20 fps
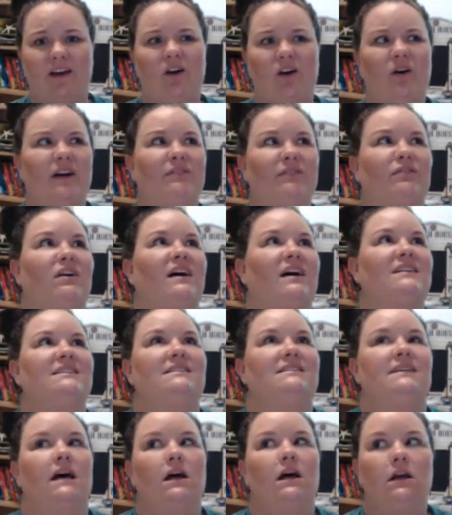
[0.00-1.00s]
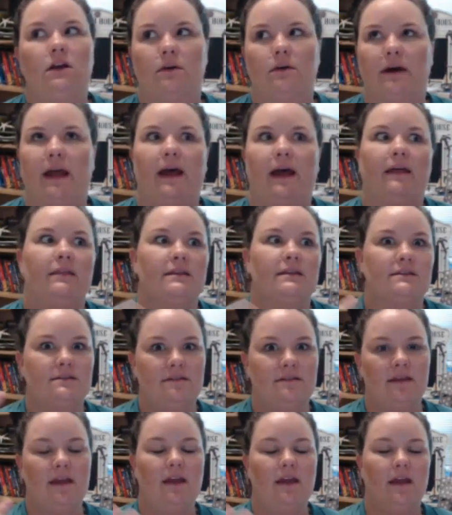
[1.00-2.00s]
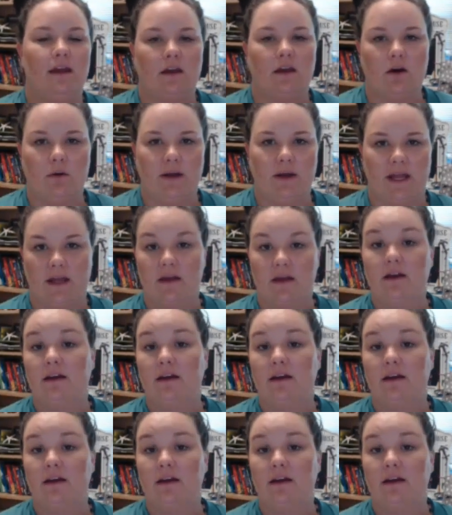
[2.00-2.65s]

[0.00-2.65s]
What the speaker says: oh, I forgot to tell you I had this thing going.